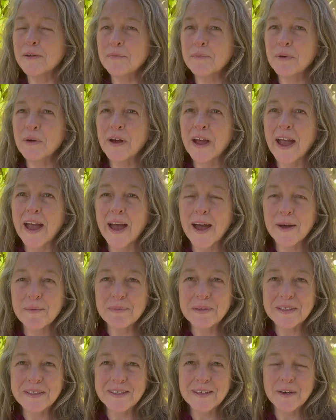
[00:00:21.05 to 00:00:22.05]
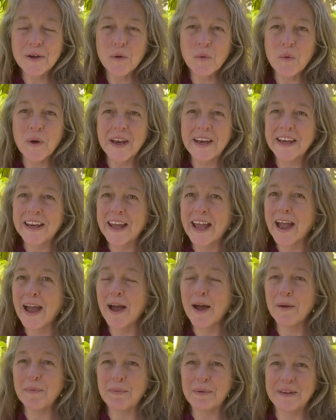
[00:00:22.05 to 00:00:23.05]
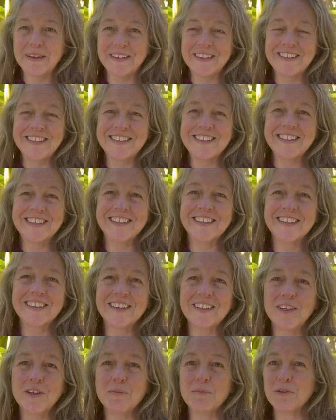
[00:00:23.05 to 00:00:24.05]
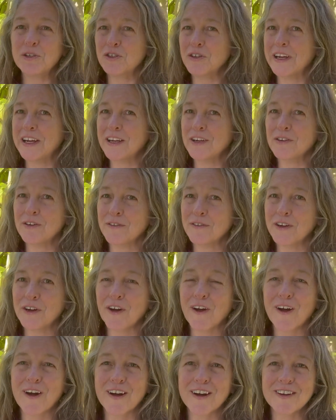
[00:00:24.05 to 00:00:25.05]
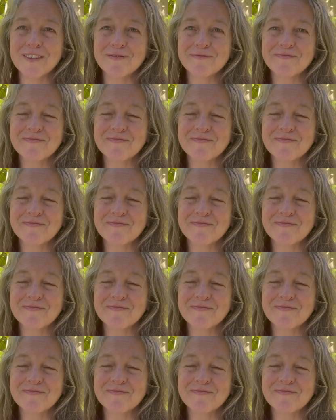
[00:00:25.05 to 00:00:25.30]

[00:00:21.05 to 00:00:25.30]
Perhaps when it happened, you put your hand over your heart.